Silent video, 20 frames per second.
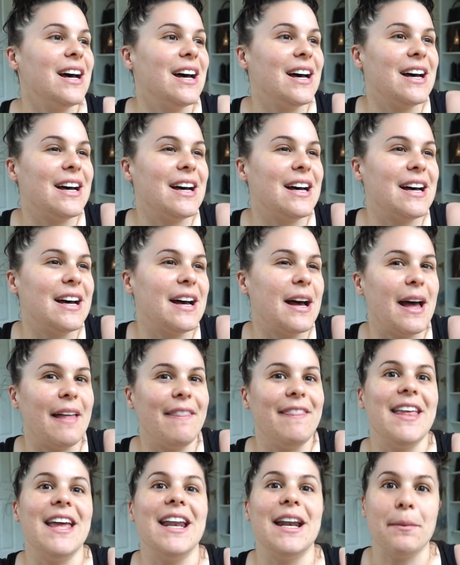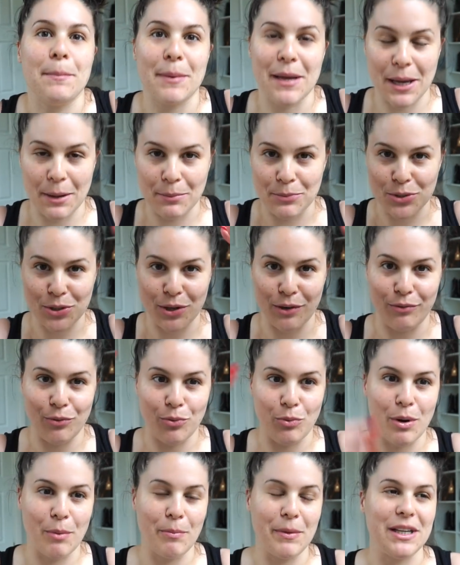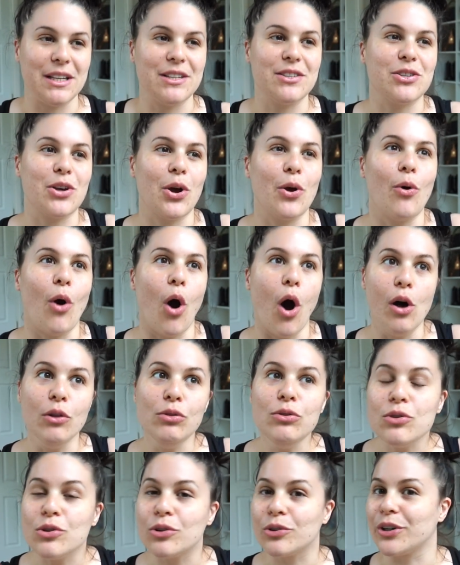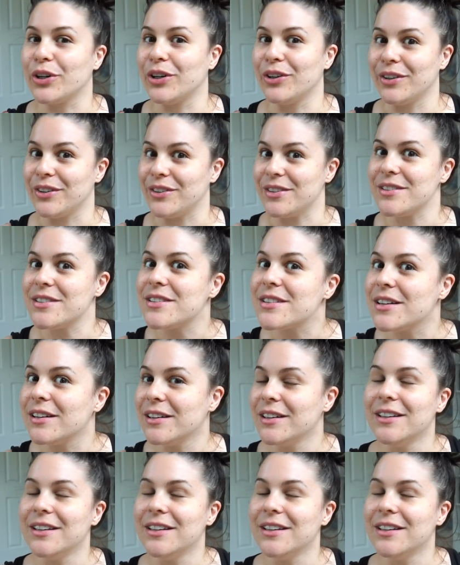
And then it becomes overwhelming. So onlookers,